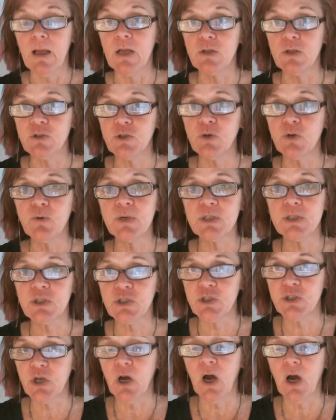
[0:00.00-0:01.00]
and do
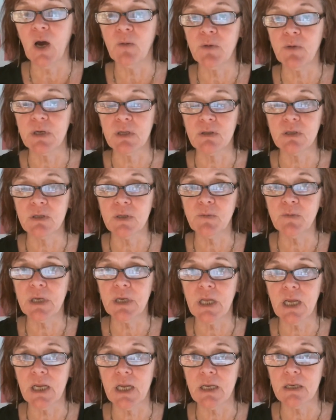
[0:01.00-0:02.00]
its job and
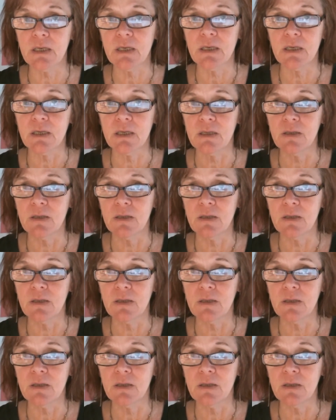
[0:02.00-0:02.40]
eliminate